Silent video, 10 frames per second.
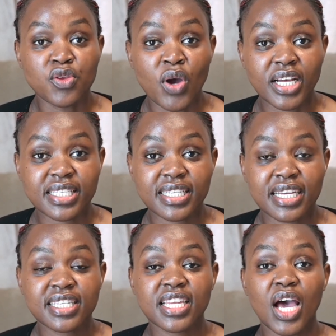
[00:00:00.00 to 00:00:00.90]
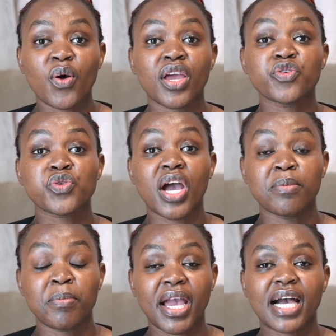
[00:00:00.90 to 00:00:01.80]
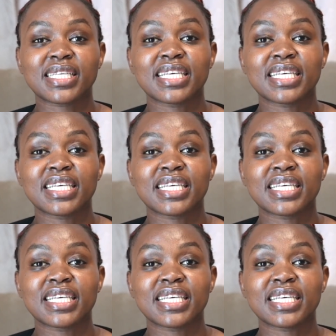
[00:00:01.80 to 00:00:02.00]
You can start now and you can make a